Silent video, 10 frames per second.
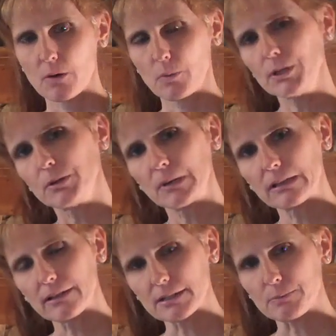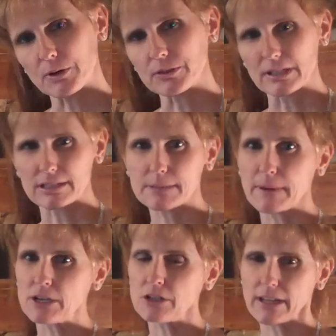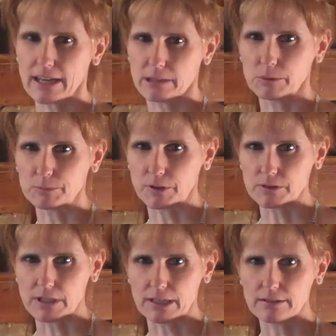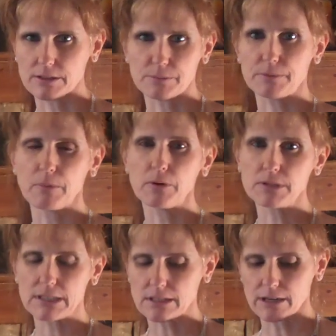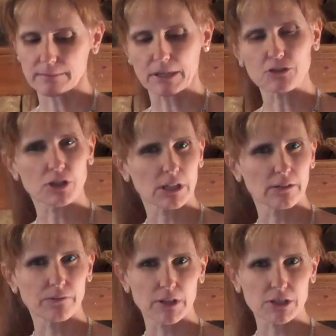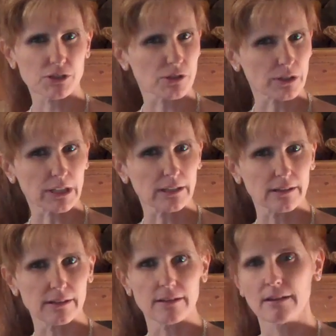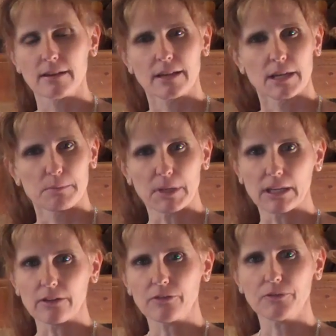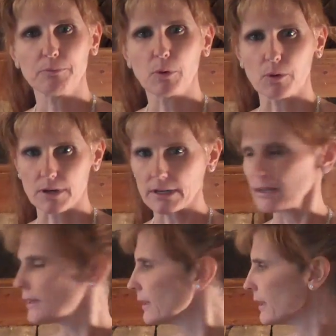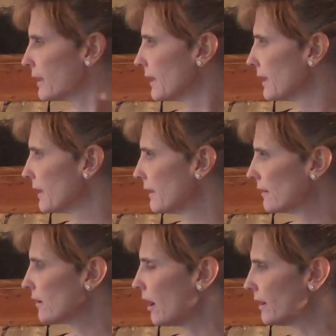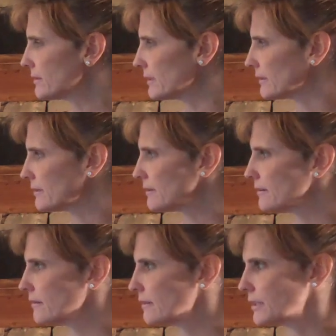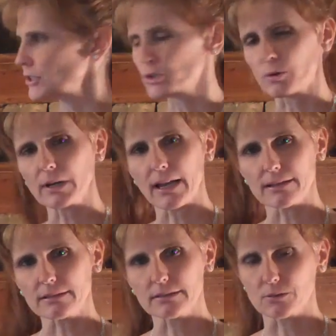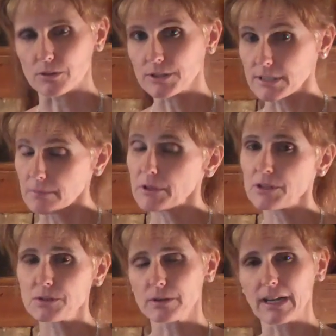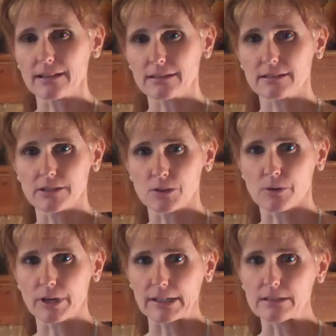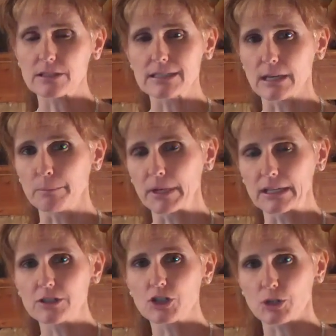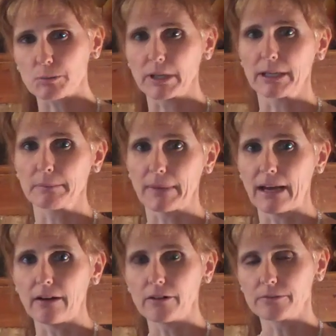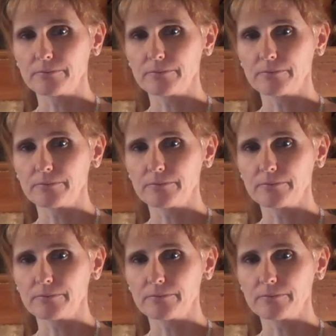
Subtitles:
When you eat less protein, especially animal protein, so we're mostly talking about chicken, fish, turkey, beef, pork, it causes the stored acids or some of the stored acids in your organs to dump into your blood and bowel.